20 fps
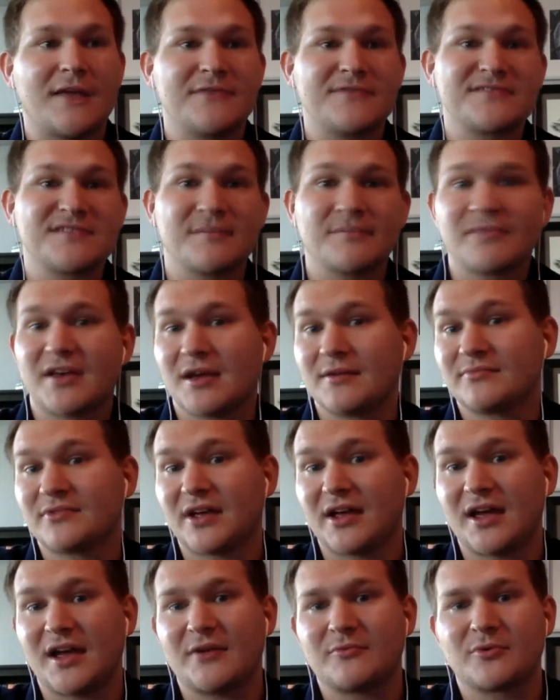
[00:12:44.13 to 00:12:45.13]
And
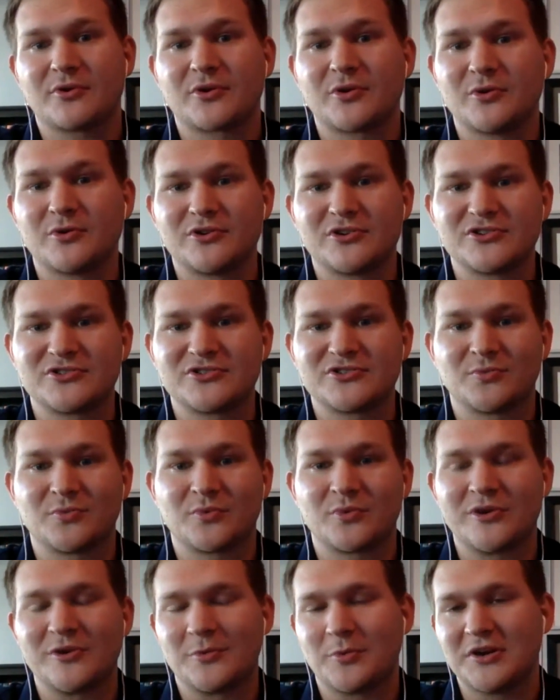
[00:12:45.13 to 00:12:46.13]
sometimes I had recruiters
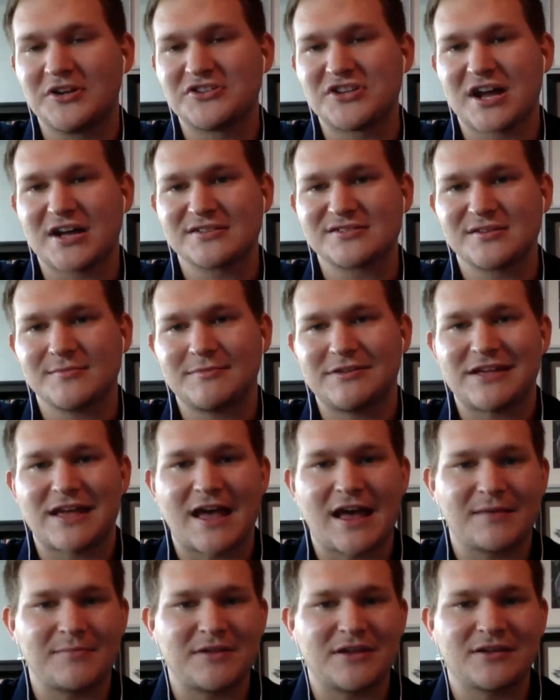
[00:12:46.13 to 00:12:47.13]
reach out to
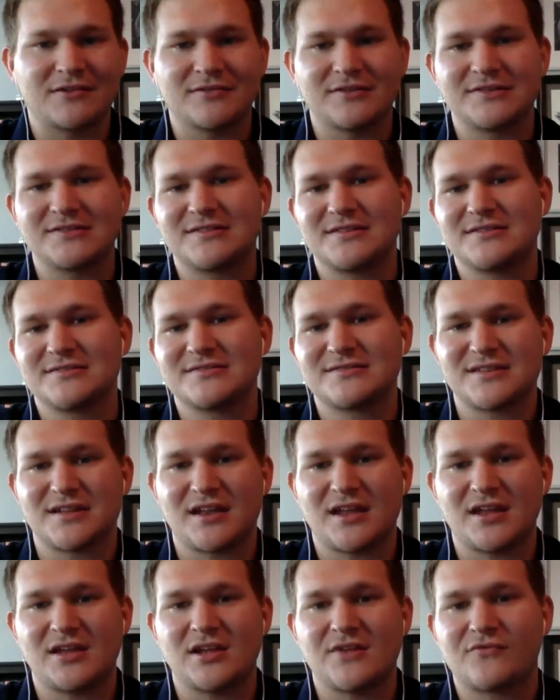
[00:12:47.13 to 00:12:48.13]
me, add me on LinkedIn,
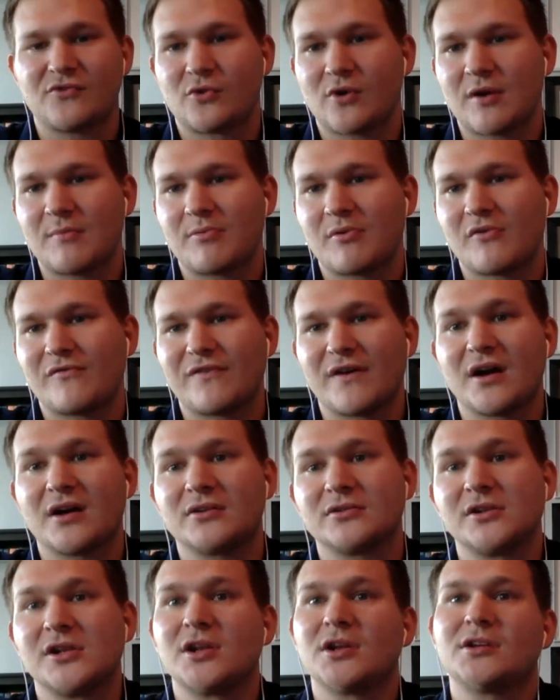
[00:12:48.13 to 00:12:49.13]
and said, hey, you have a great
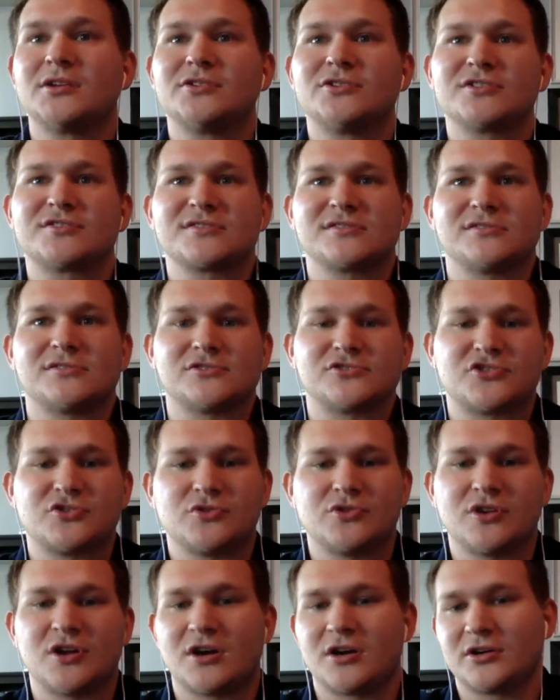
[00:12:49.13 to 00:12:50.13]
profile. You're just a
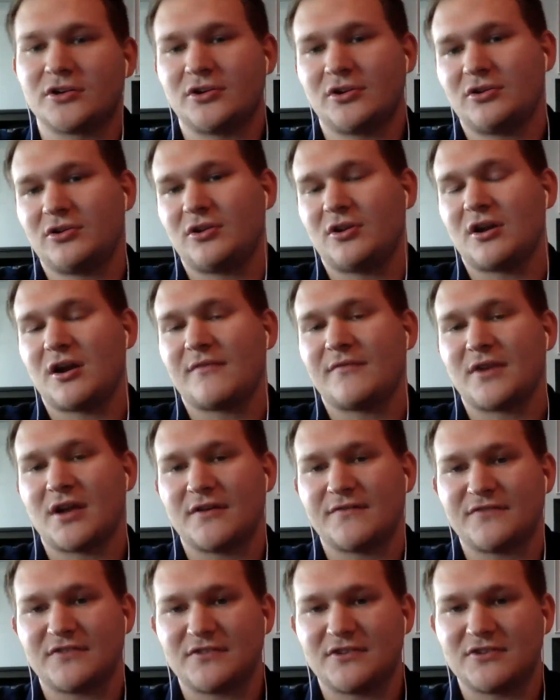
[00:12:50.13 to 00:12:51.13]
little too young. You don't
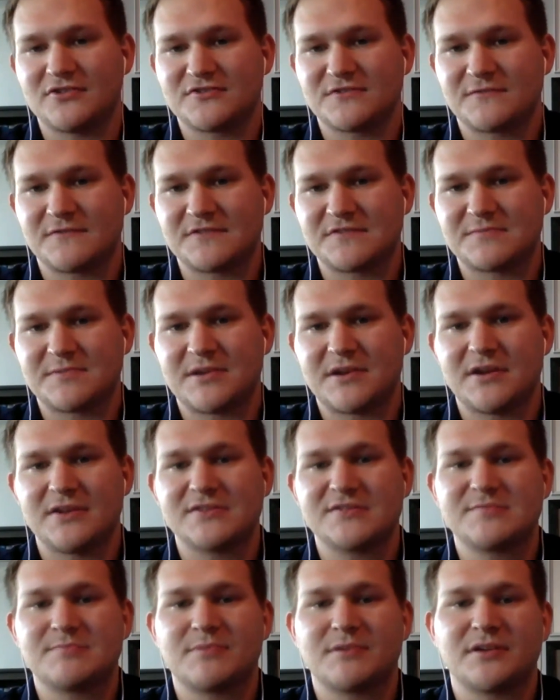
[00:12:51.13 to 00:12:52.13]
have enough years of
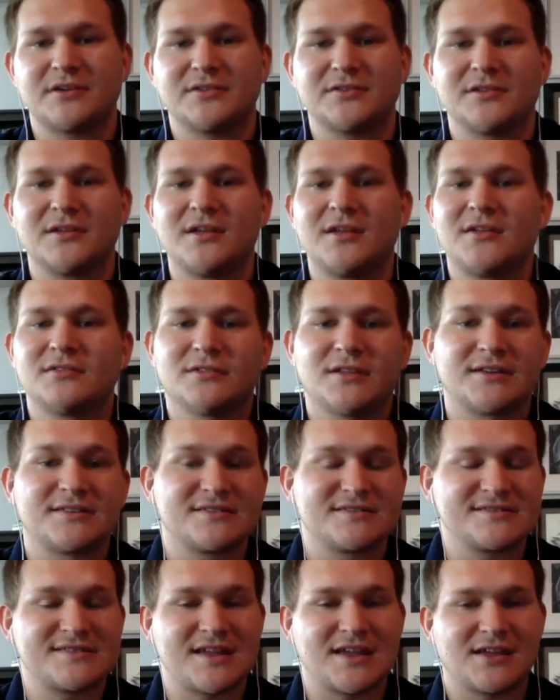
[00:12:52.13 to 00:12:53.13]
experience, but
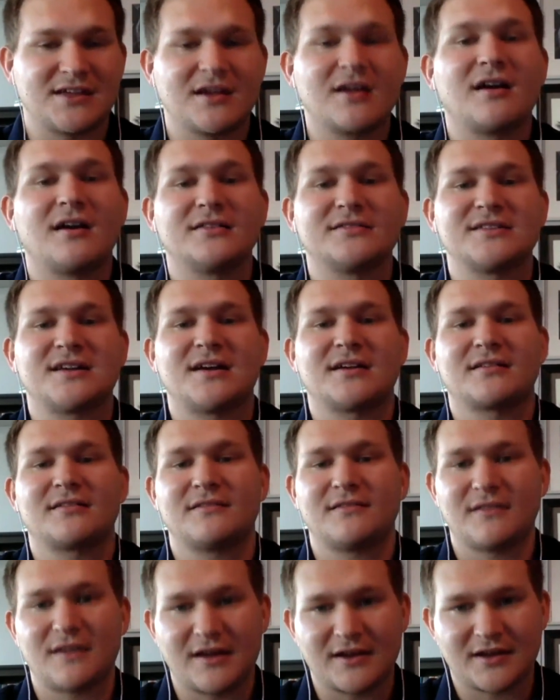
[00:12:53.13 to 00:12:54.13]
like to stay in
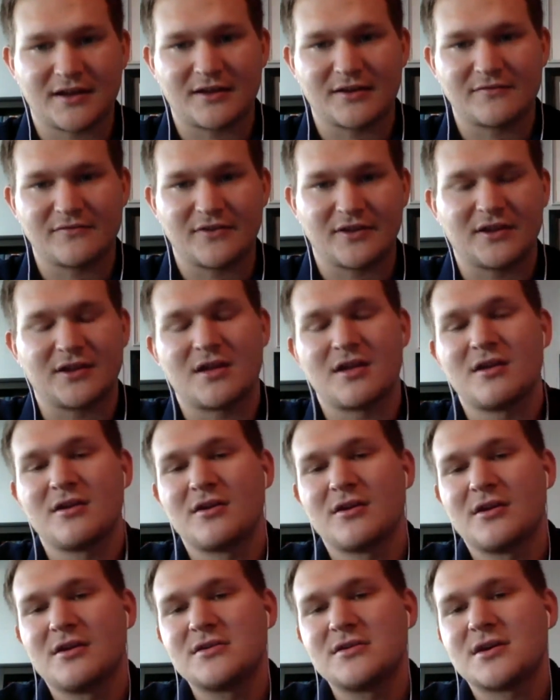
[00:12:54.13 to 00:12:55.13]
contact, that kind of
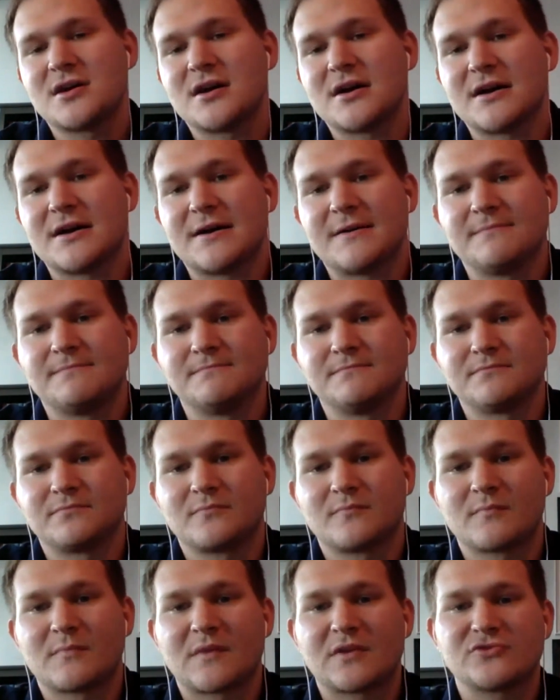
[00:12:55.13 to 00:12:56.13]

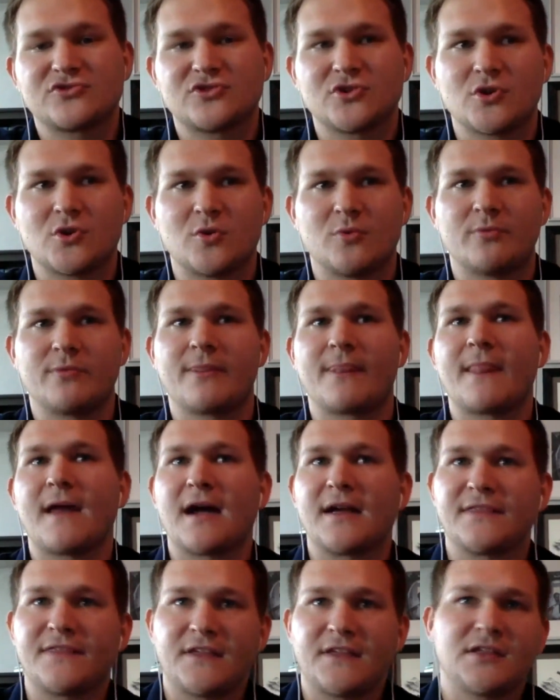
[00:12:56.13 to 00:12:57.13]
thing. So
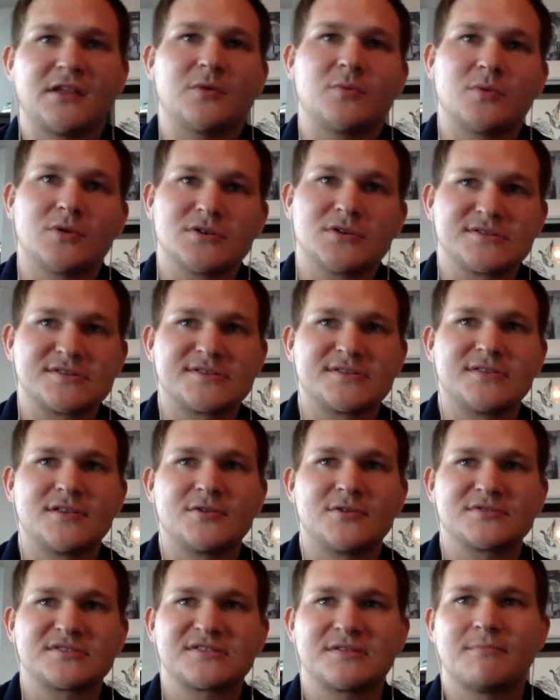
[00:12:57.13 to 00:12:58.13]
I think there
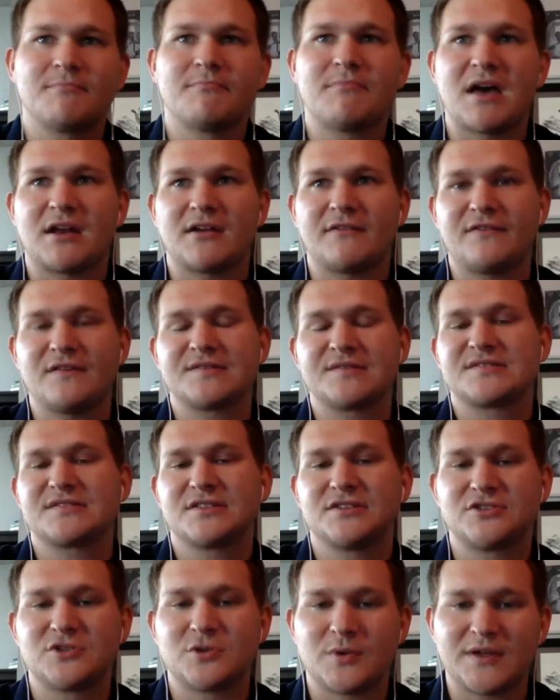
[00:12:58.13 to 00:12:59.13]
was some
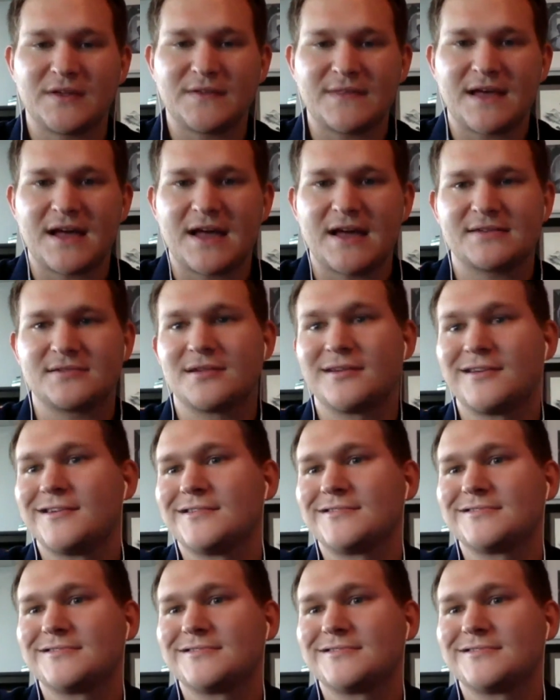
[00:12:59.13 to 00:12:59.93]
benefits to doing that.